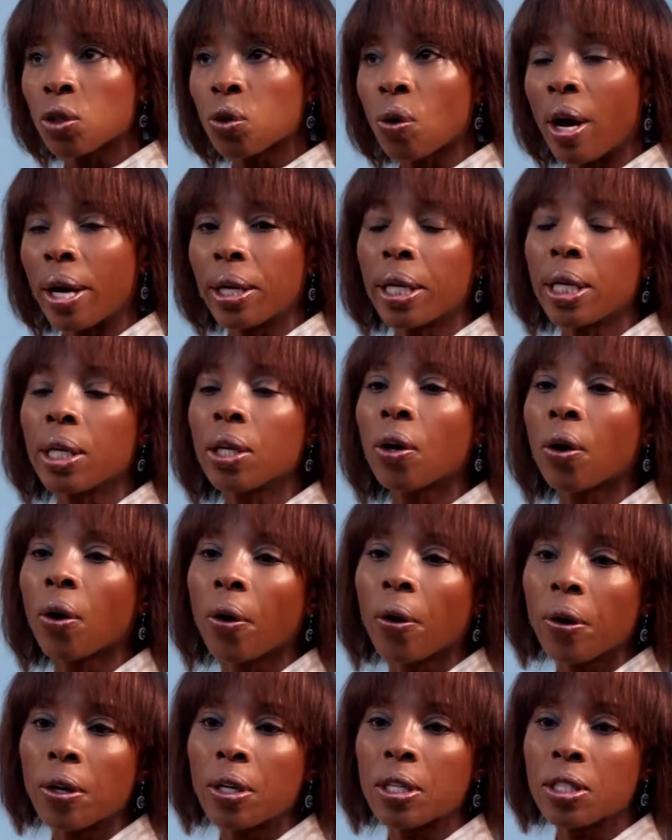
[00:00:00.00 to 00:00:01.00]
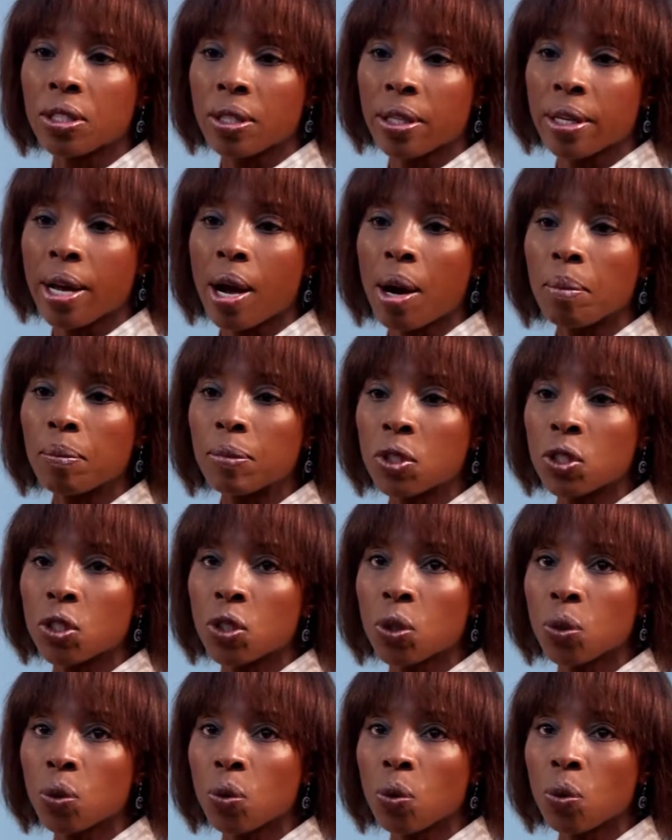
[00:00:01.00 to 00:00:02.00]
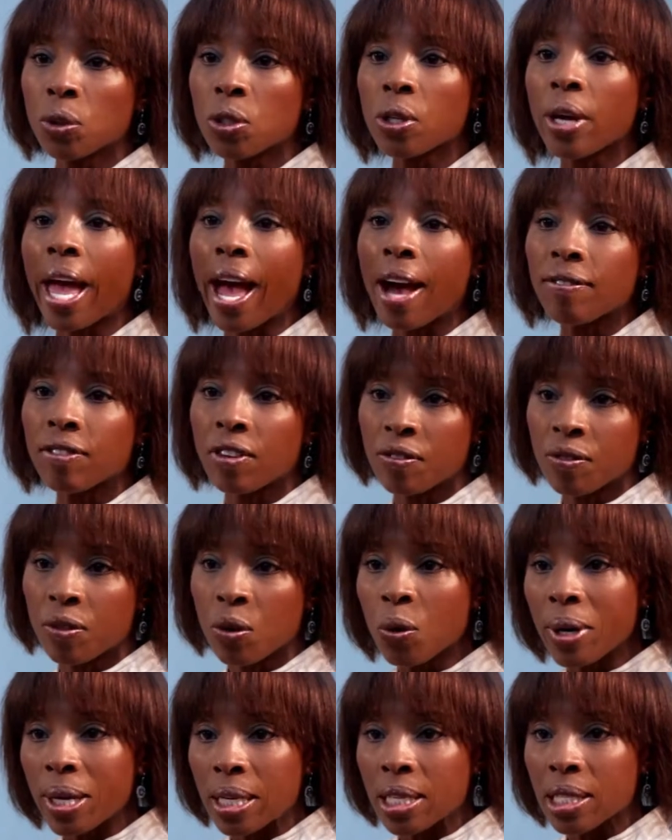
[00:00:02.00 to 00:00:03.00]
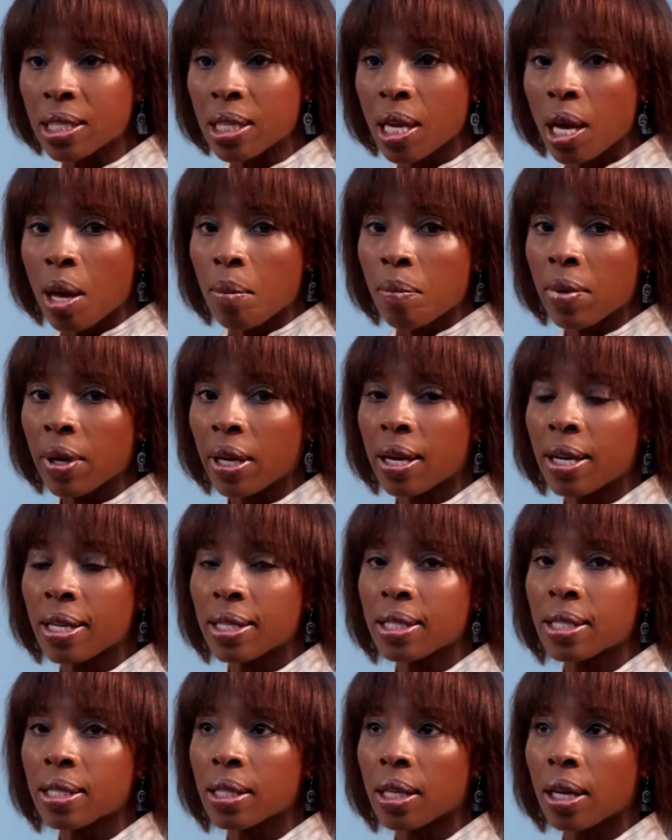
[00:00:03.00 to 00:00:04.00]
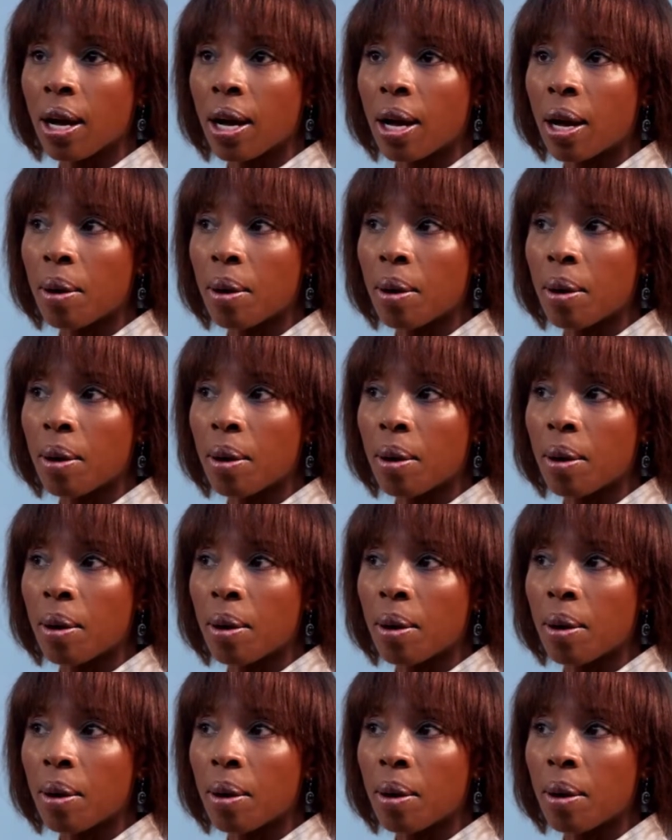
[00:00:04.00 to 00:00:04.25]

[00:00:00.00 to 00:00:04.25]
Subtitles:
try to encourage them to have a voice, because